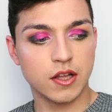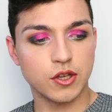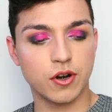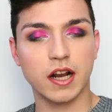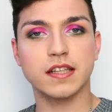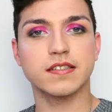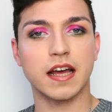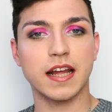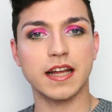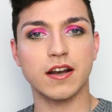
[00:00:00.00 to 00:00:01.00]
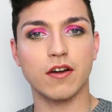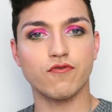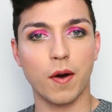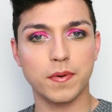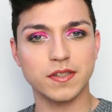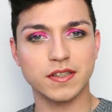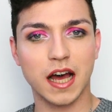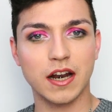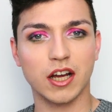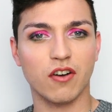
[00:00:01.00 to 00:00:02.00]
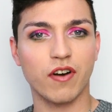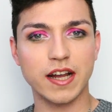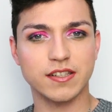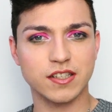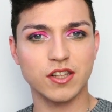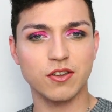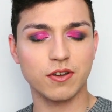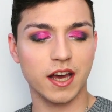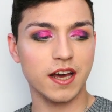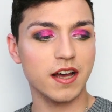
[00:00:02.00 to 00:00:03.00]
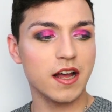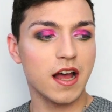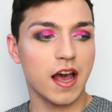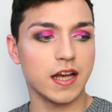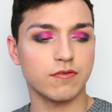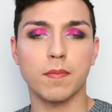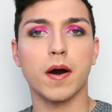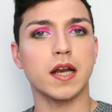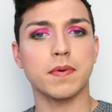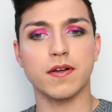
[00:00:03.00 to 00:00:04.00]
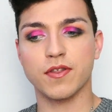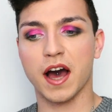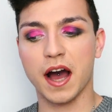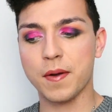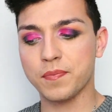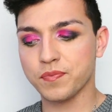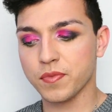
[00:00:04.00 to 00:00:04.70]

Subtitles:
you like scented like rubbers and that, and like erasers that you get. It reminded me of that,